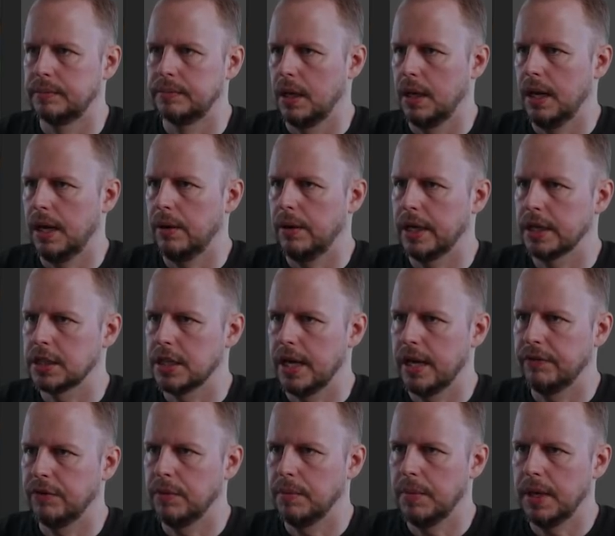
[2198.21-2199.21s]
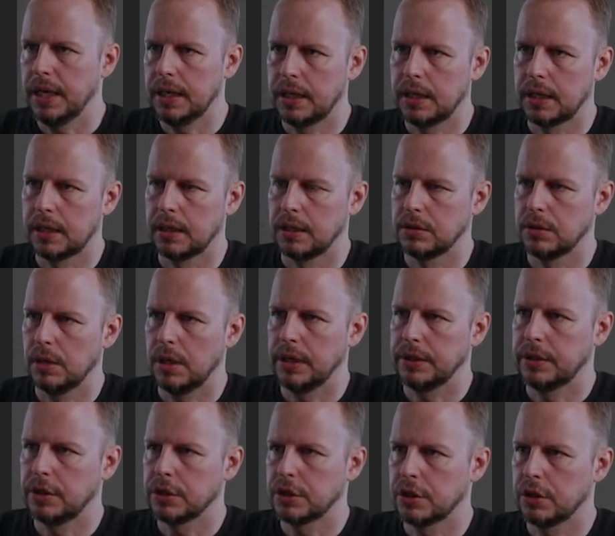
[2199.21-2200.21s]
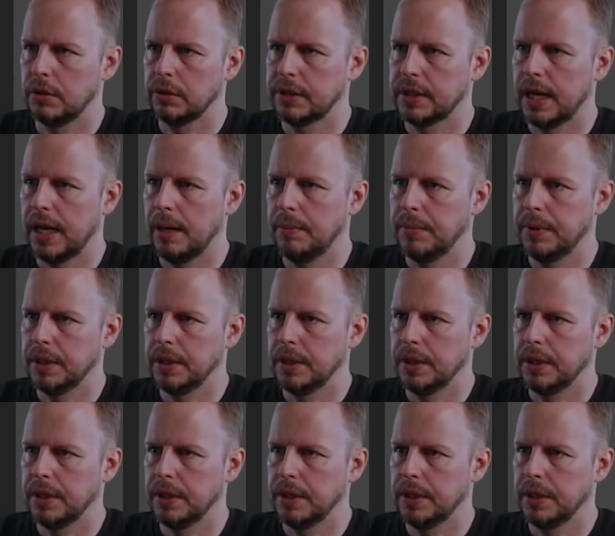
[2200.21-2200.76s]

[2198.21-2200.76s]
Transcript: Now I actually have to make, so I'll control tab